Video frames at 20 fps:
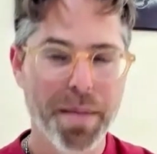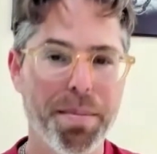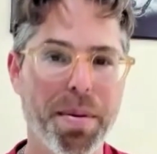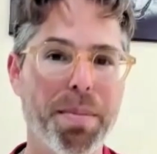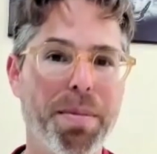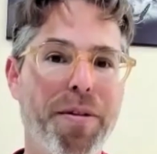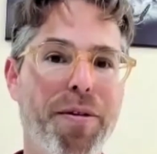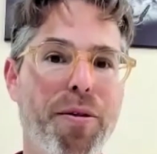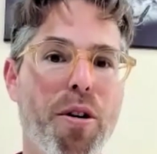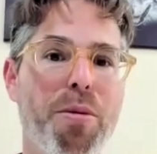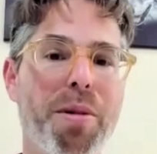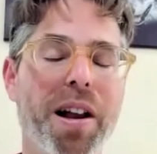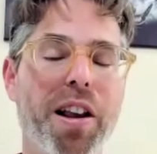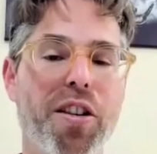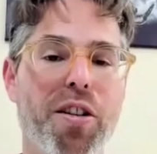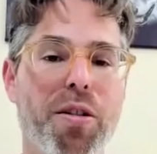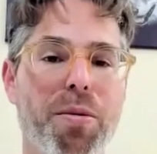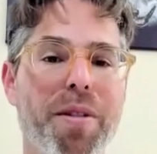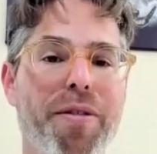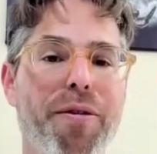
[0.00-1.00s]
But before
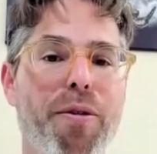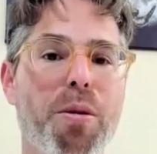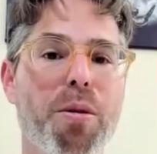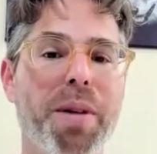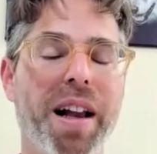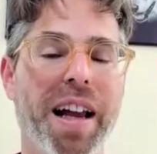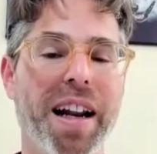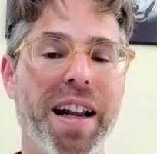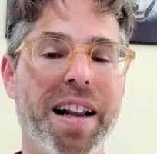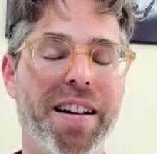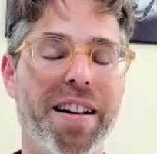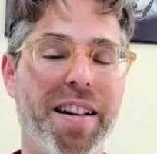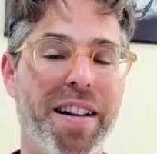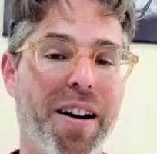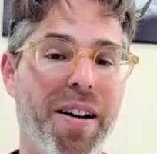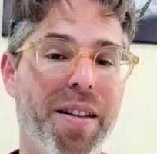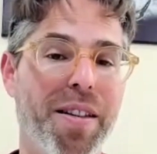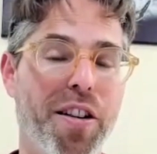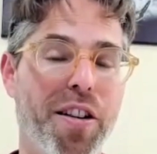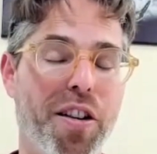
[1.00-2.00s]
we get into
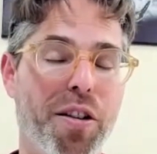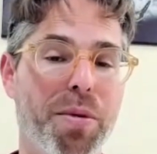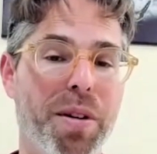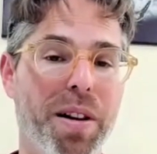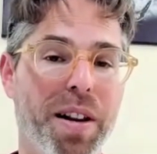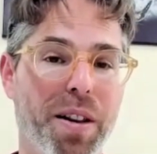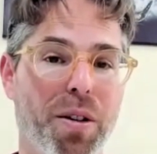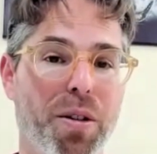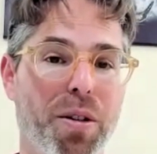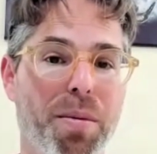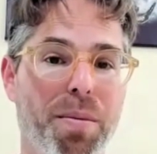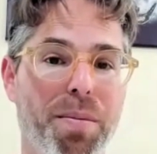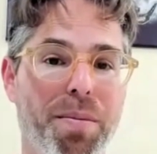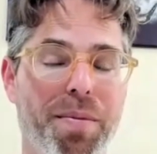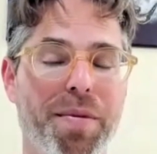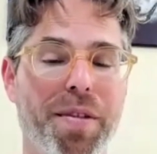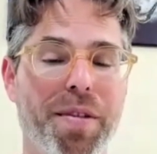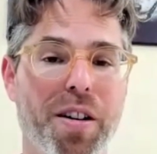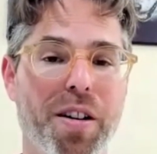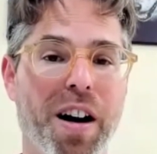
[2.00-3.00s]
there, and this is really the whole
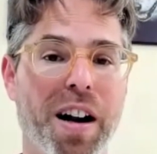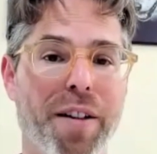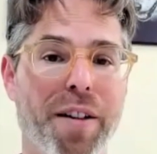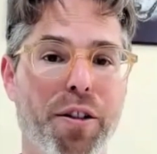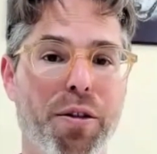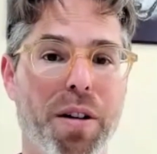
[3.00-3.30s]
kind of